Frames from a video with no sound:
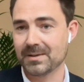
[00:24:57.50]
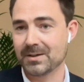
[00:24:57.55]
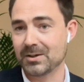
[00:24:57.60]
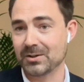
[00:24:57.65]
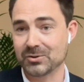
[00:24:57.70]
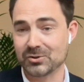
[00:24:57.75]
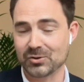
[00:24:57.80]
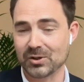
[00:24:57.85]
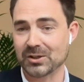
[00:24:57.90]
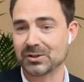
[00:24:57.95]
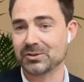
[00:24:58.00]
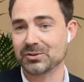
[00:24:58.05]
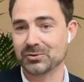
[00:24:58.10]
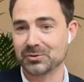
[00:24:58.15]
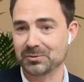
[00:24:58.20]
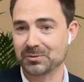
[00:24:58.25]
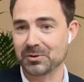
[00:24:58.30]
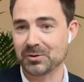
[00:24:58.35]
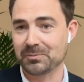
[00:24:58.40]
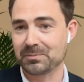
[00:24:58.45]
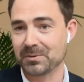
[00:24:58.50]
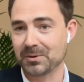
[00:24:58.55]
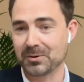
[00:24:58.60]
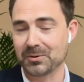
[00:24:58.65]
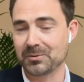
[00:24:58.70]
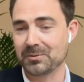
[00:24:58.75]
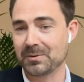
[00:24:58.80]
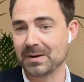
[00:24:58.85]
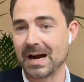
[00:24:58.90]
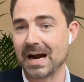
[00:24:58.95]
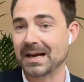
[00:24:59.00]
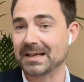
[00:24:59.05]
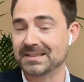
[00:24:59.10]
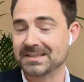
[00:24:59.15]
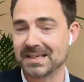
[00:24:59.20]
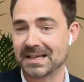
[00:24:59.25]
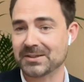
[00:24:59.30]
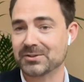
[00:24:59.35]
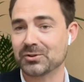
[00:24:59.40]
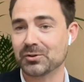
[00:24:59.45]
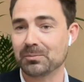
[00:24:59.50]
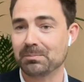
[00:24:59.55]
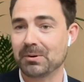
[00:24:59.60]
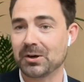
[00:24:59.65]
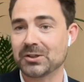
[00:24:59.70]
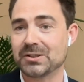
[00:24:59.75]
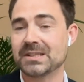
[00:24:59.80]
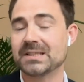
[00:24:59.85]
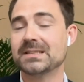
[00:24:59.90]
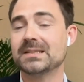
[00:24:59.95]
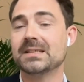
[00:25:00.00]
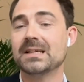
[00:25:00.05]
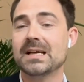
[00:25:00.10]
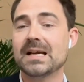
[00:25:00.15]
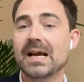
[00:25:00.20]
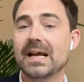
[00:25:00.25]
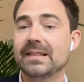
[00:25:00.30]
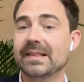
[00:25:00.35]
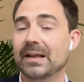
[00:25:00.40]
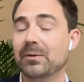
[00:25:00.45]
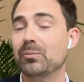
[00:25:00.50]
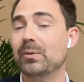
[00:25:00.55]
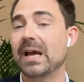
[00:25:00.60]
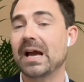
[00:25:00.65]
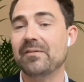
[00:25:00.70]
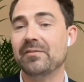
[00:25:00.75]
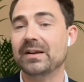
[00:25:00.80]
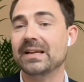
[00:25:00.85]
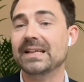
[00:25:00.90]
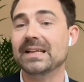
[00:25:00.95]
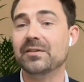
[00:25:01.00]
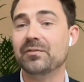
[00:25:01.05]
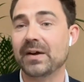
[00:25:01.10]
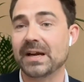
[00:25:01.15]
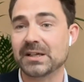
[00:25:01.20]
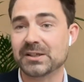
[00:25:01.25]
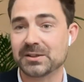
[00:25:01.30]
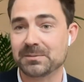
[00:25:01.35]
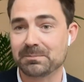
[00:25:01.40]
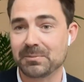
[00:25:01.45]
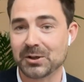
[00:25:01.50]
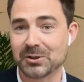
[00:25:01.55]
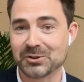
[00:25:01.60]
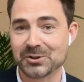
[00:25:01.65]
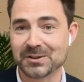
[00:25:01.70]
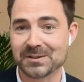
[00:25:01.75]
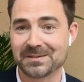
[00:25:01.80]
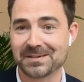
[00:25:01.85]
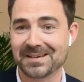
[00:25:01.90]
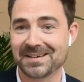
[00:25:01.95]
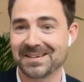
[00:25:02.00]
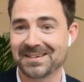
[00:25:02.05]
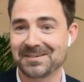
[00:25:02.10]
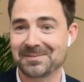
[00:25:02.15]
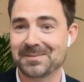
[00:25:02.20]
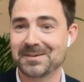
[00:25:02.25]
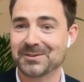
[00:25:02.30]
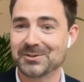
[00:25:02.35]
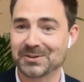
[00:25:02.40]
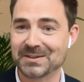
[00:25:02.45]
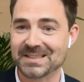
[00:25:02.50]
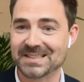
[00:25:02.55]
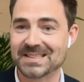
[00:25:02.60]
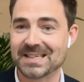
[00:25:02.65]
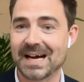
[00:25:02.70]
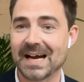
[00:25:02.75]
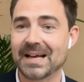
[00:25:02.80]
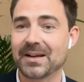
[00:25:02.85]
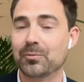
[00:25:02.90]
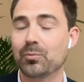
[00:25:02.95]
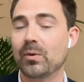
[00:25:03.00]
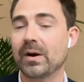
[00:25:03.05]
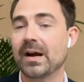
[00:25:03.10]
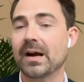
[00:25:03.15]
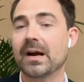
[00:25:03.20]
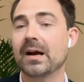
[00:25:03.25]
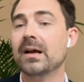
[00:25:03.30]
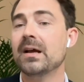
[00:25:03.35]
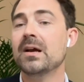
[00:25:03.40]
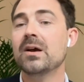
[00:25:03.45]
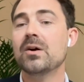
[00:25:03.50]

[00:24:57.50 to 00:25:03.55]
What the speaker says: construction or architectural budgets, and then we have an innovation budget to the side where